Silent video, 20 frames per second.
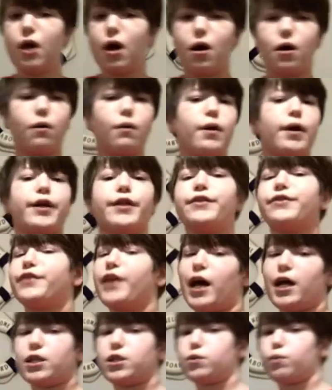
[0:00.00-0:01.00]
So
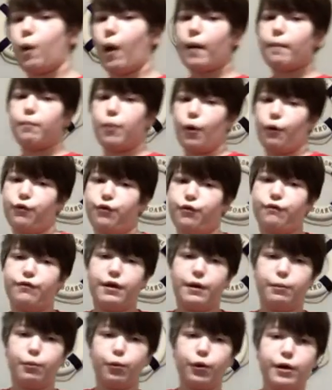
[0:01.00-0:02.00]
that's why both
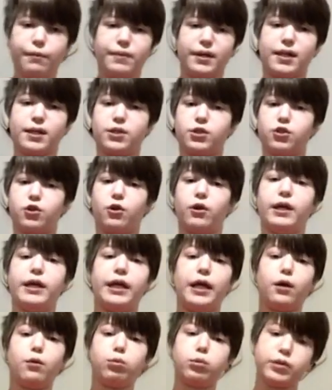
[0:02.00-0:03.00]
of them won, because
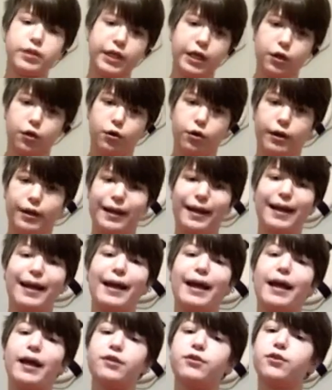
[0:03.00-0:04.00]
they're equally good
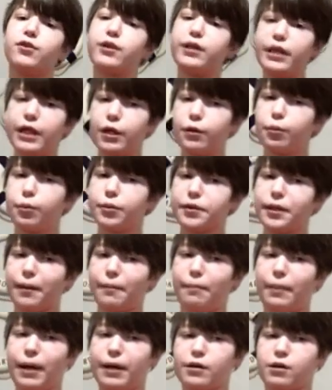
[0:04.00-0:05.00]
and they're
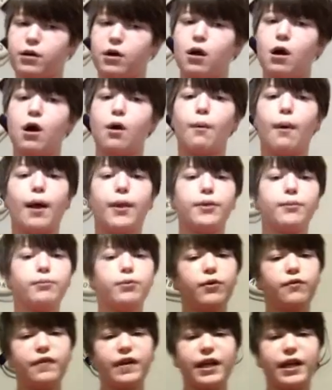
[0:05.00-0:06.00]
equally better. While
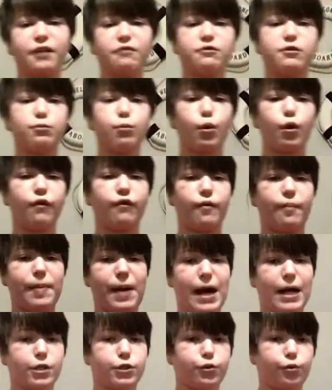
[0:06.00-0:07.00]
the movie gives more of
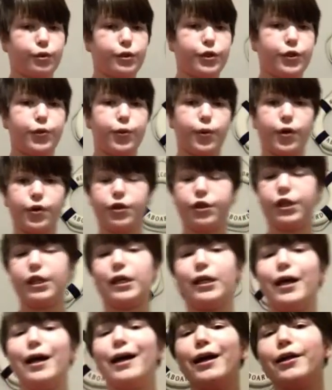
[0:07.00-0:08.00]
a backstory to
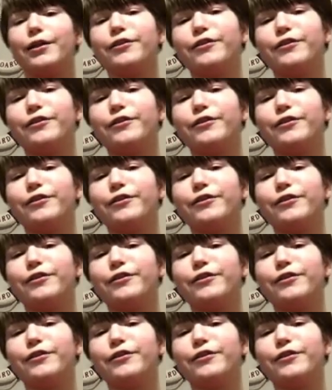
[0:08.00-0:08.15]
Dorothy,